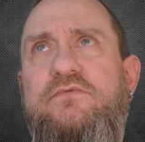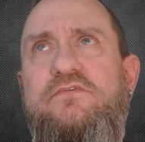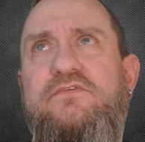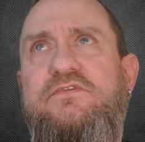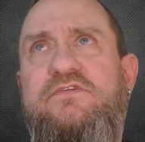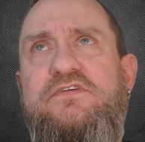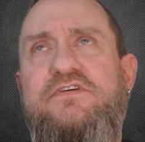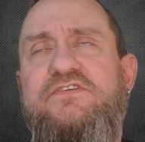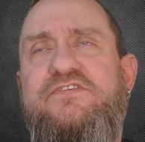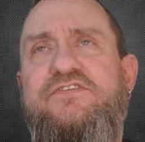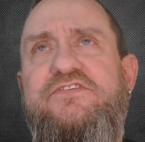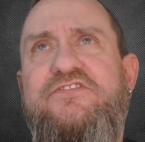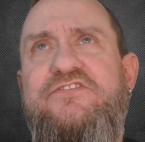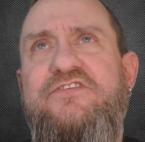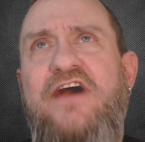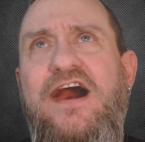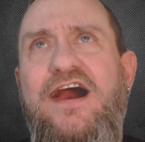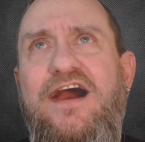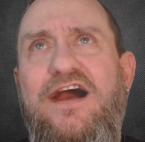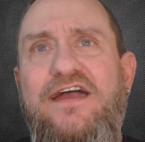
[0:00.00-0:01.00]

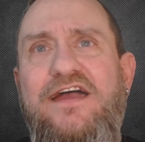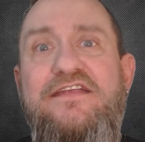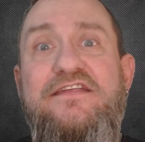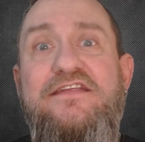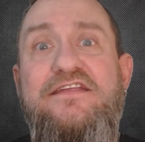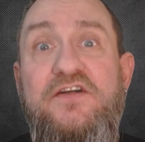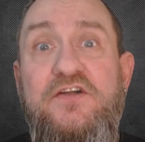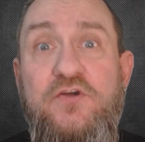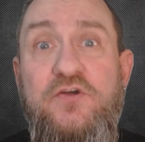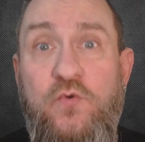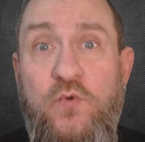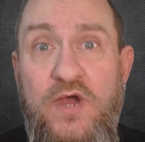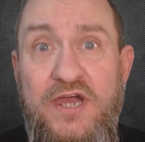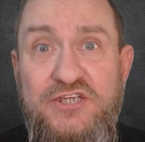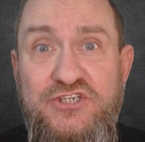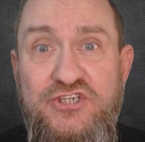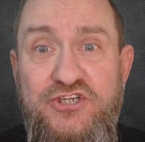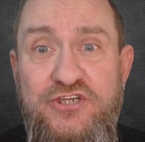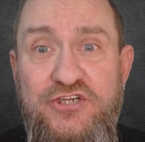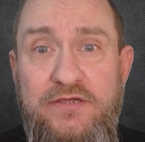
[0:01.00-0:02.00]
decide the
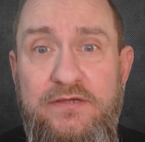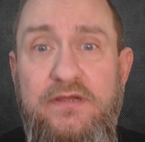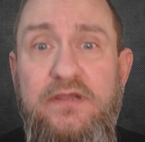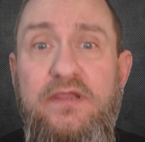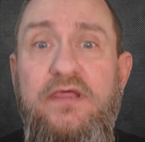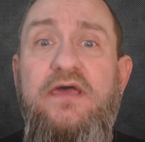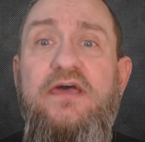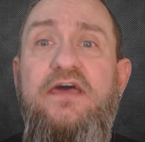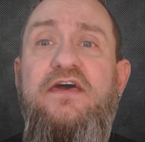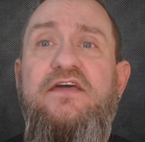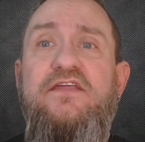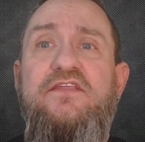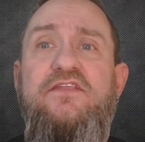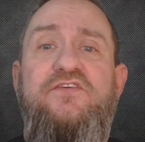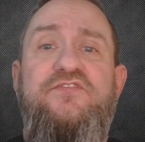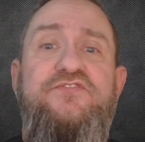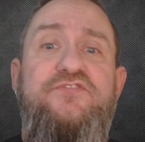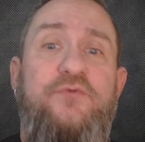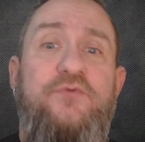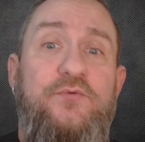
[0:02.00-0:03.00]
question, the
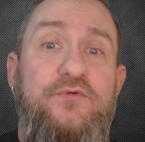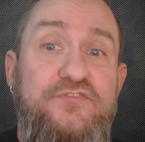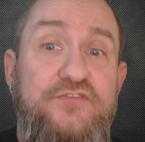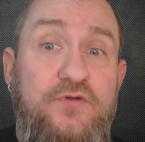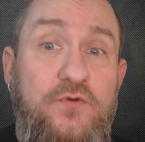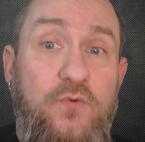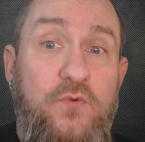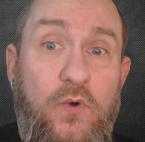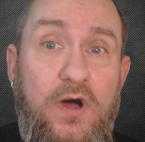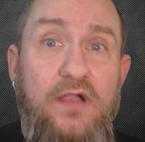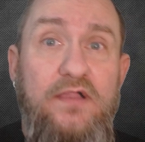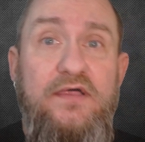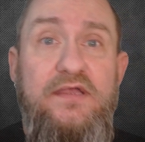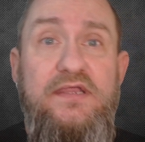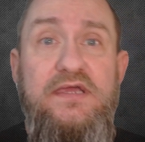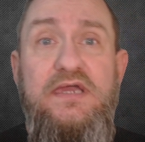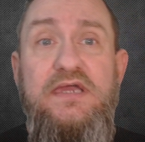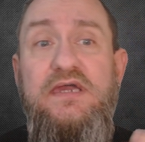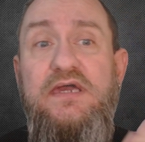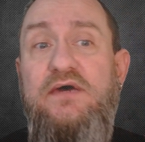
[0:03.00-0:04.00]
source
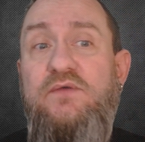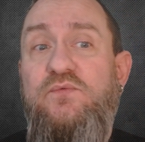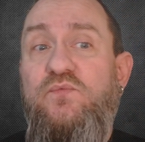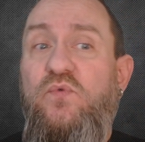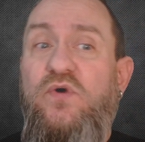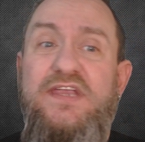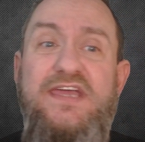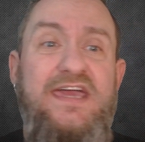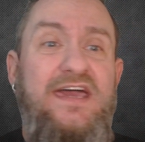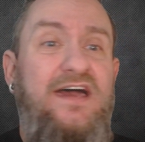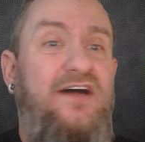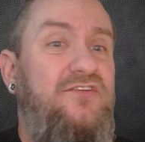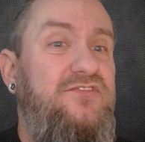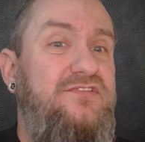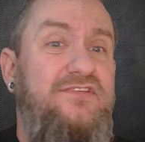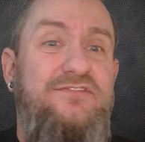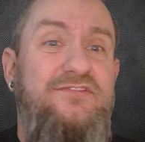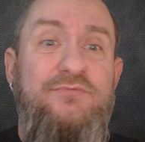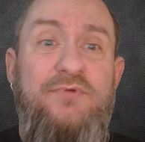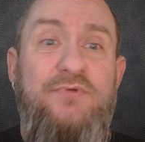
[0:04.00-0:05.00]
quality, and what counts
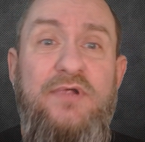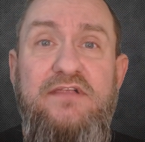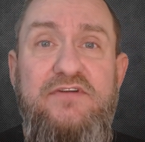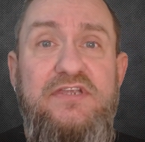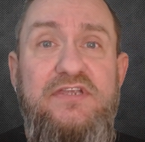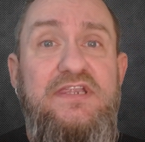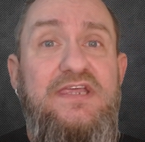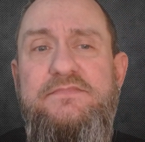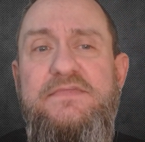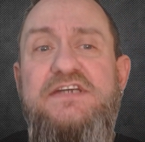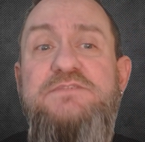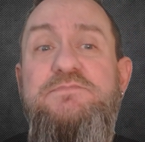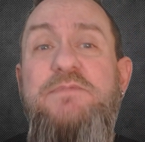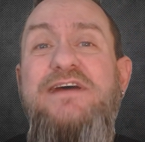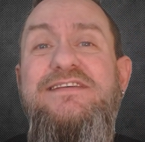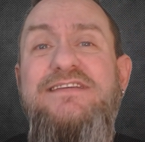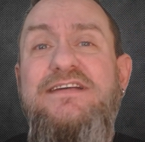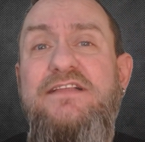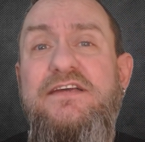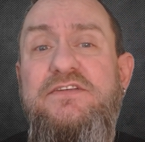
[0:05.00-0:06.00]
as relevant, it's
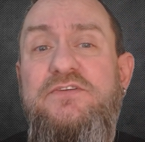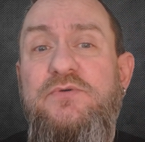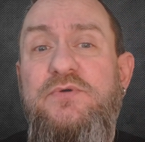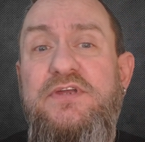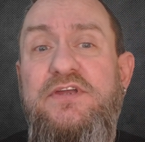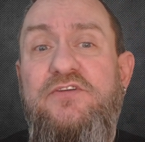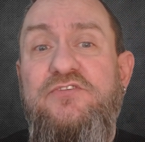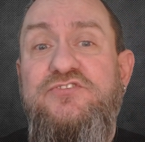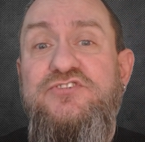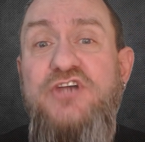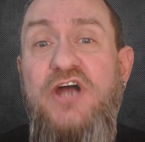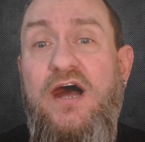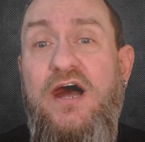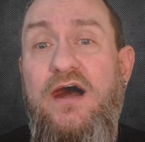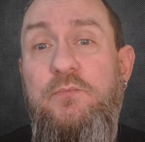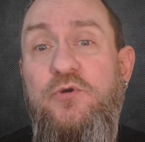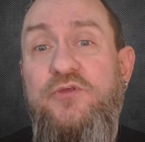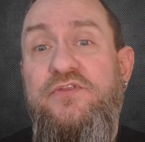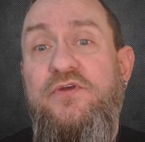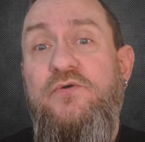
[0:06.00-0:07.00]
basically doing your
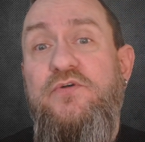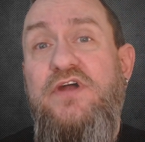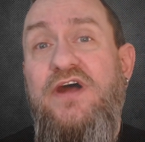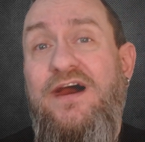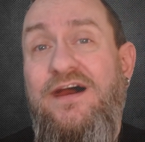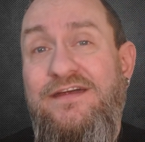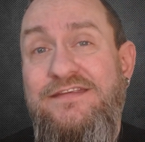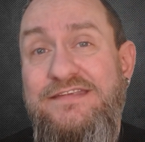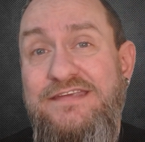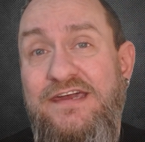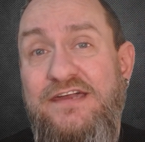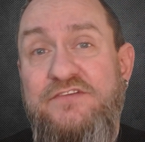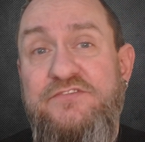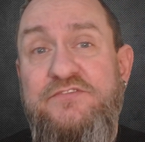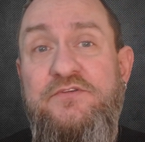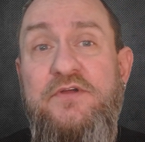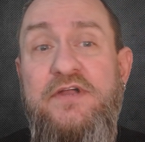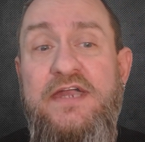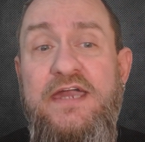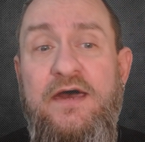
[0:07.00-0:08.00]
job with no context
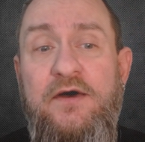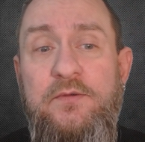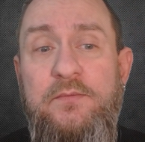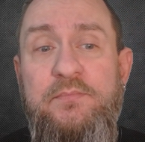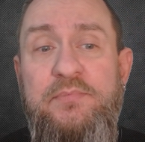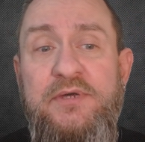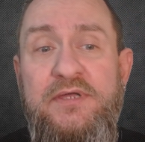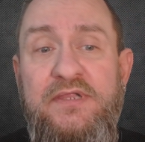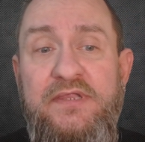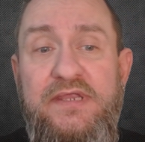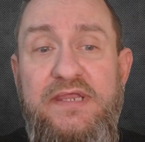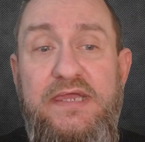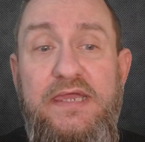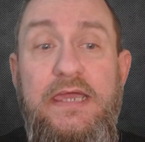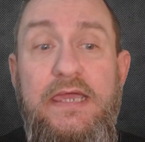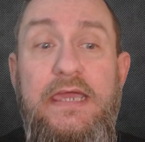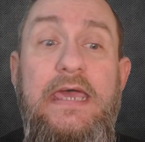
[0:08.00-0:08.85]
or accountability.